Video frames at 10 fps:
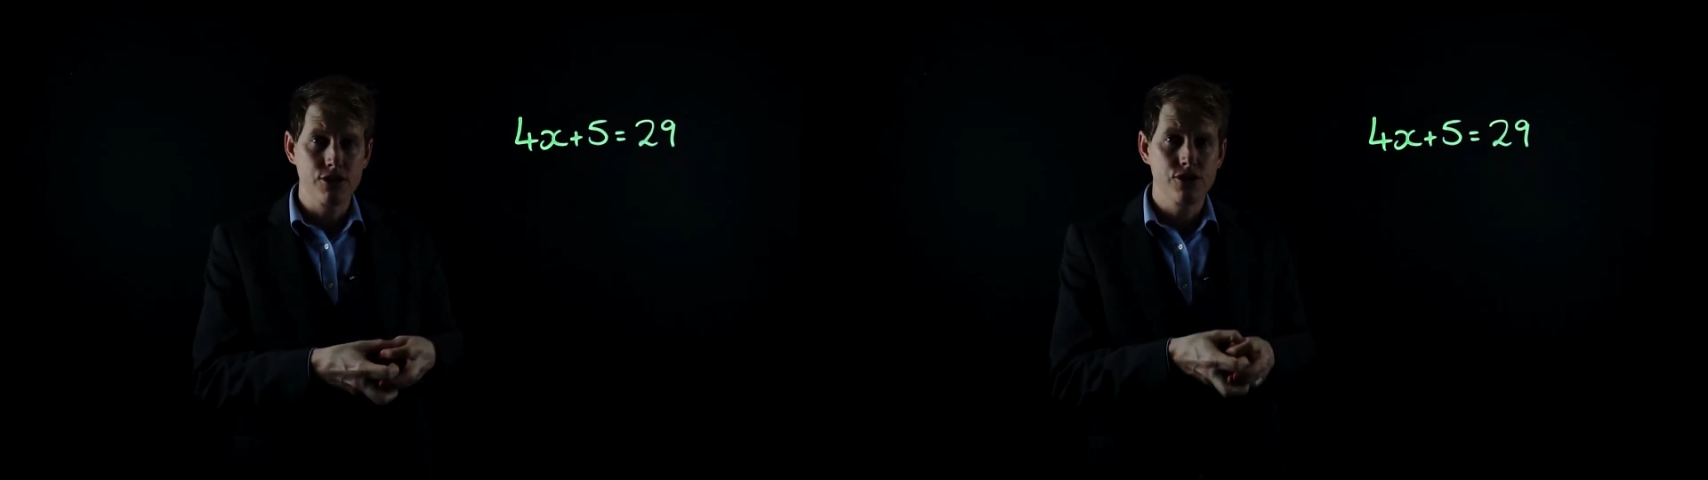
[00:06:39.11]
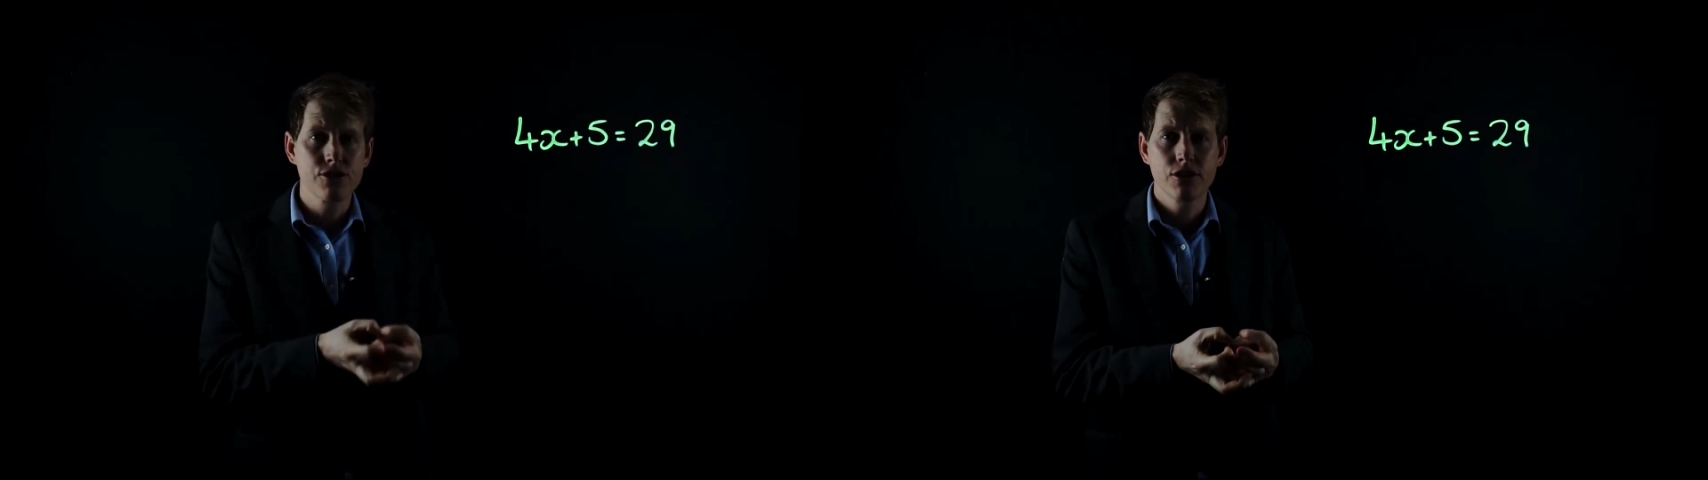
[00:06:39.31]

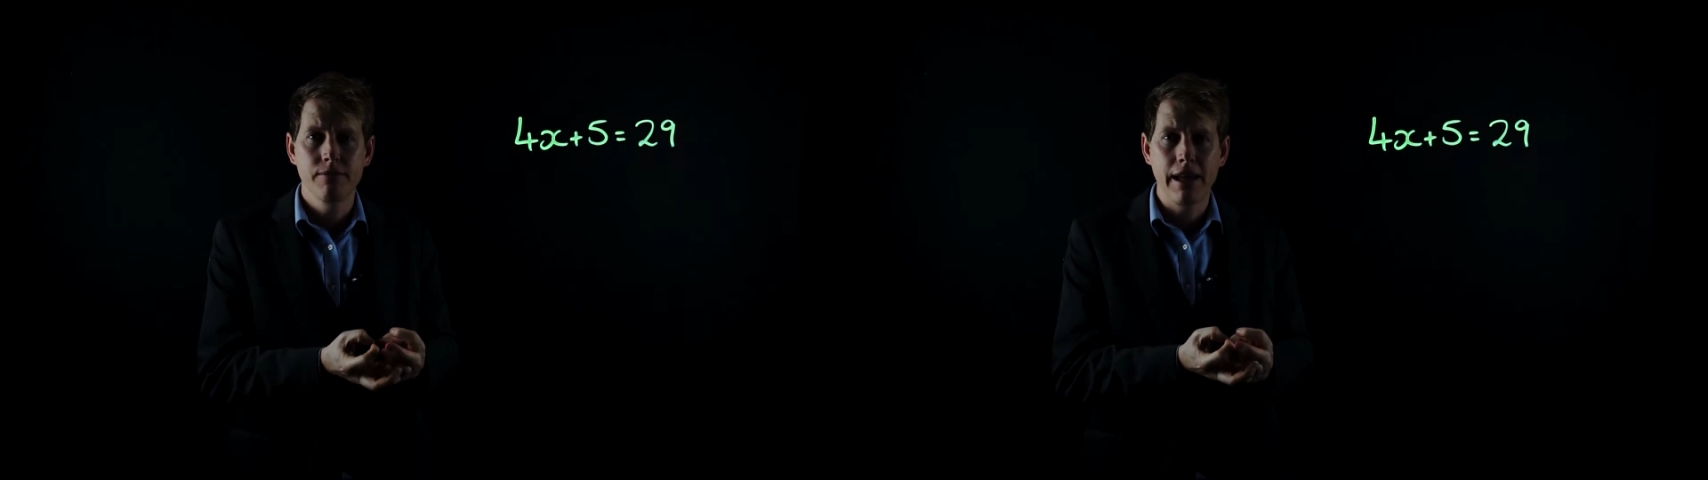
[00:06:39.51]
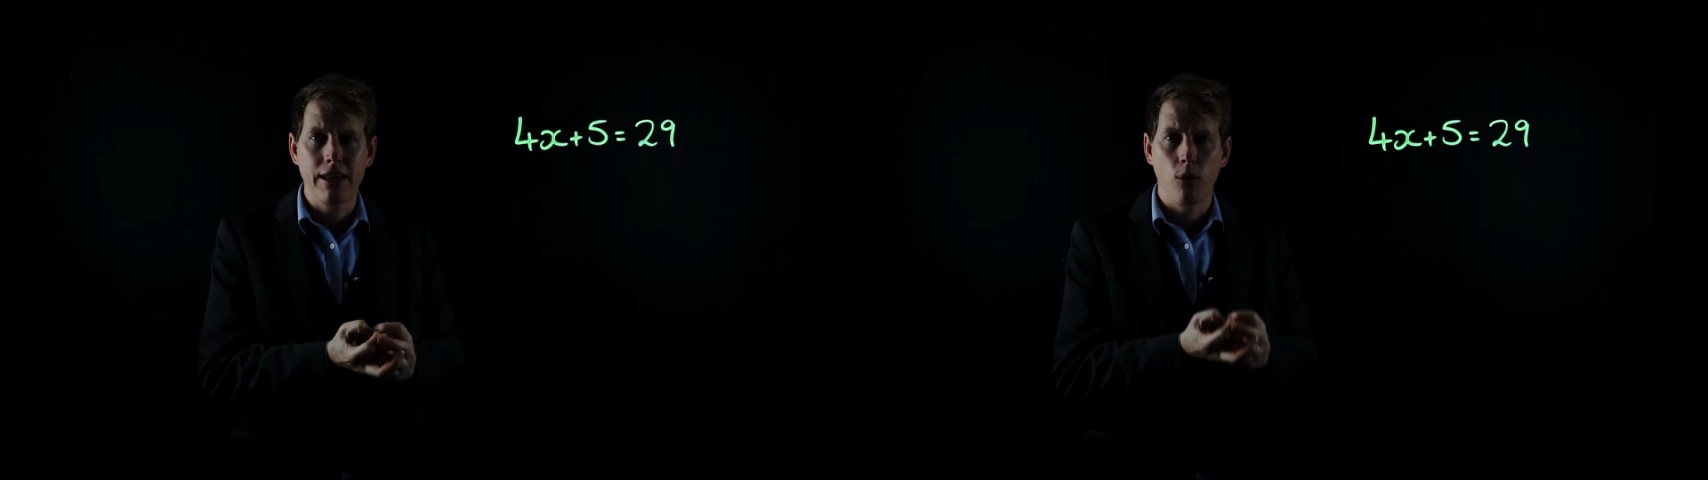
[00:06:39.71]
you're just going to
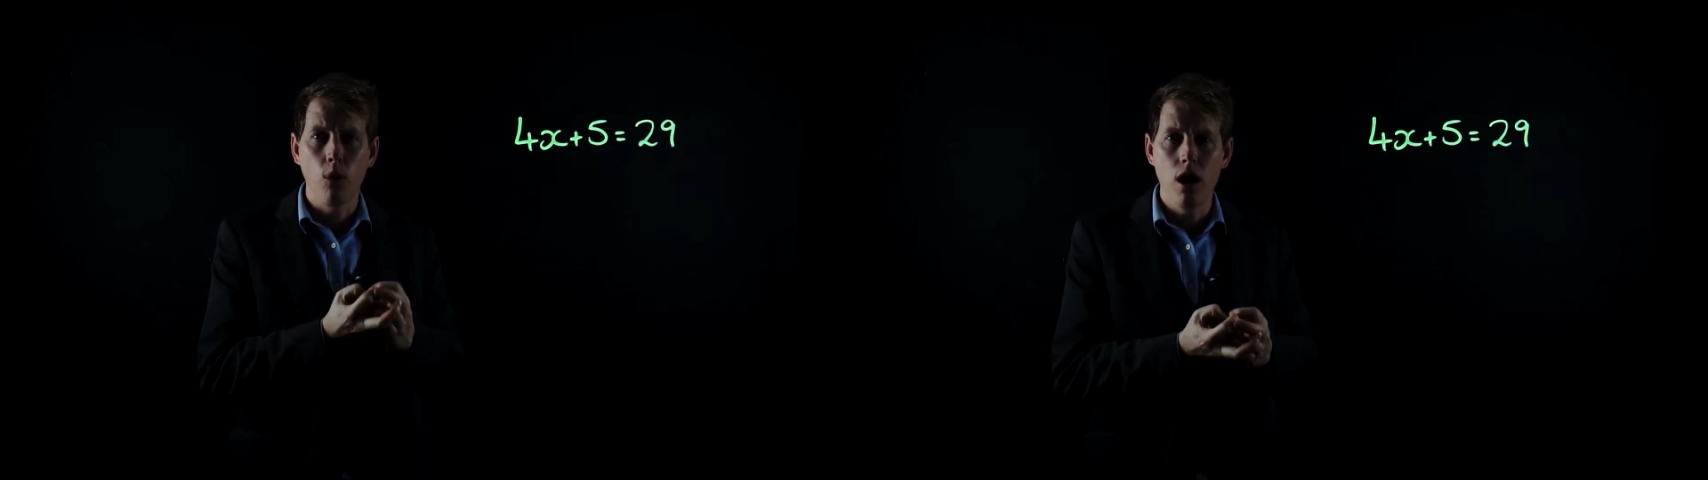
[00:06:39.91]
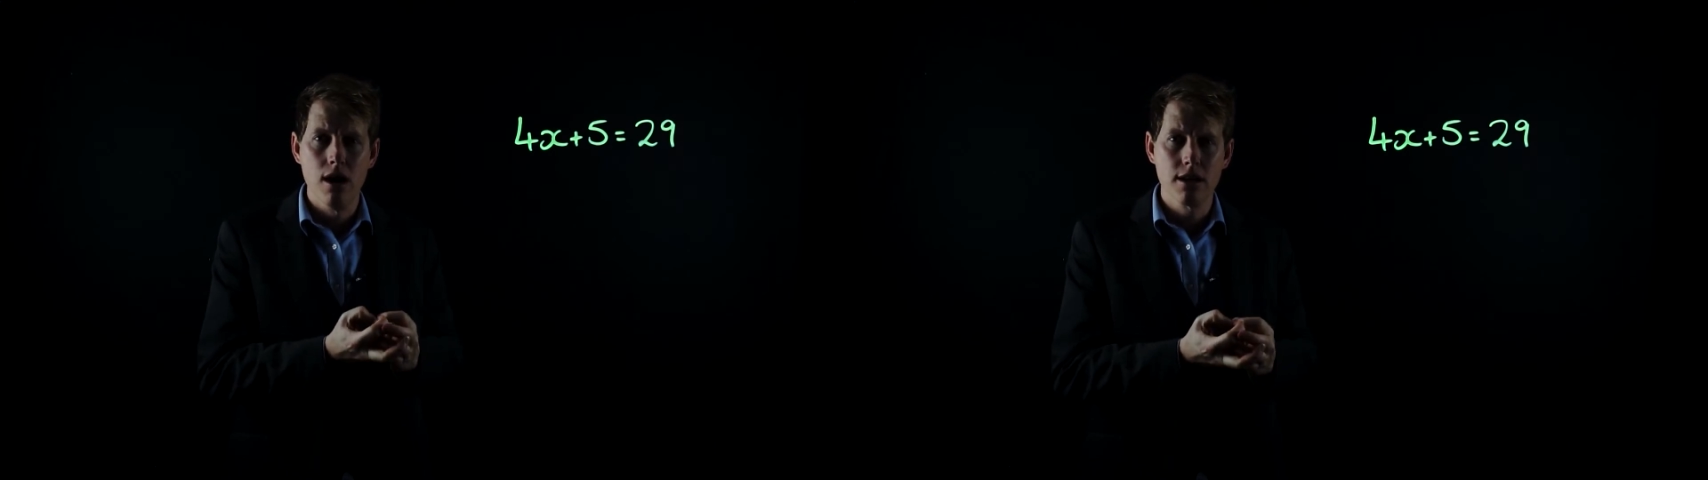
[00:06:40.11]
make it
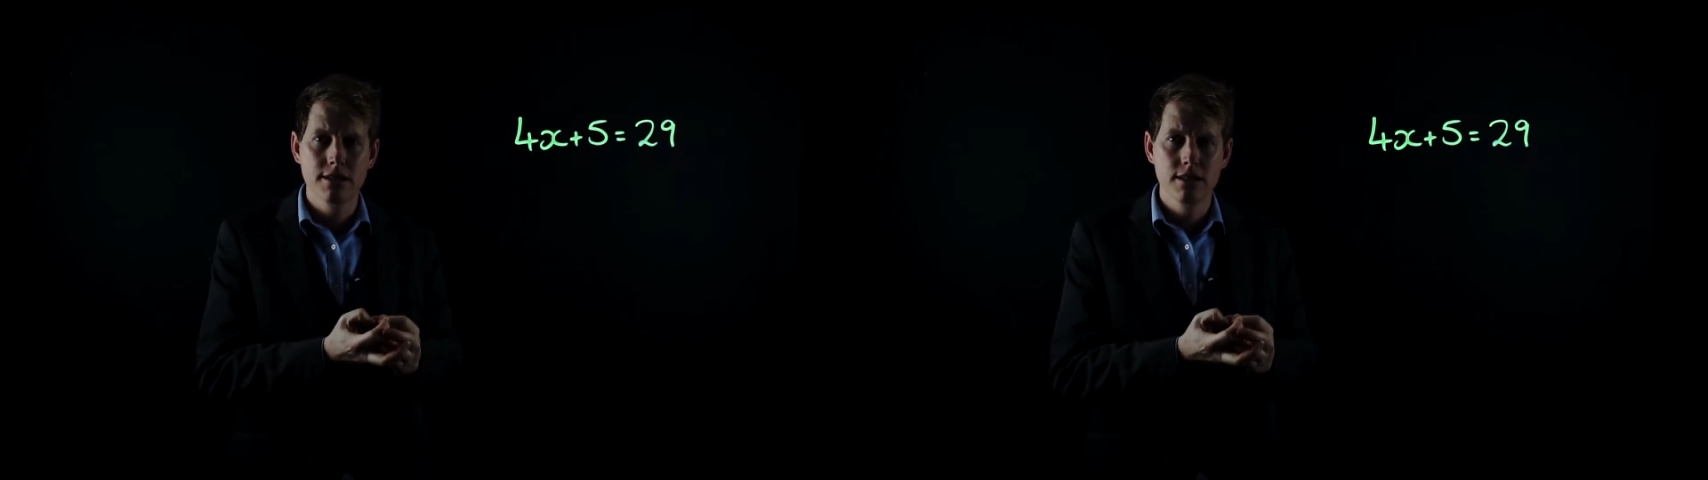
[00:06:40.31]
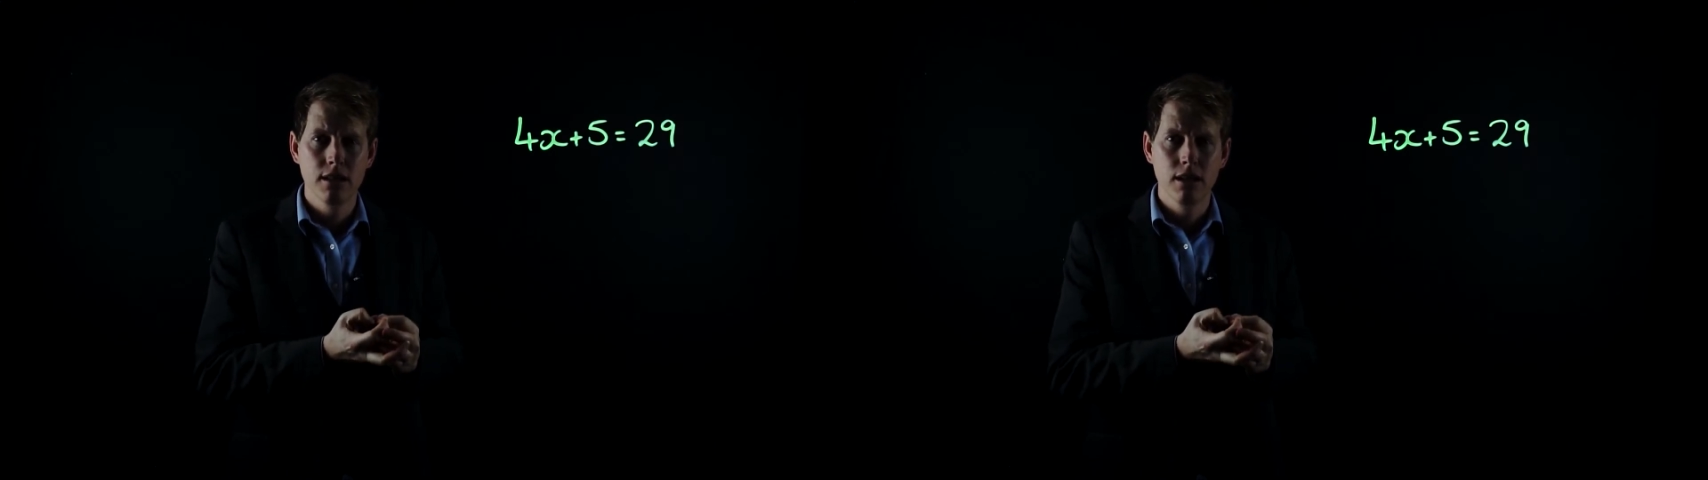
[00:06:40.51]
worse.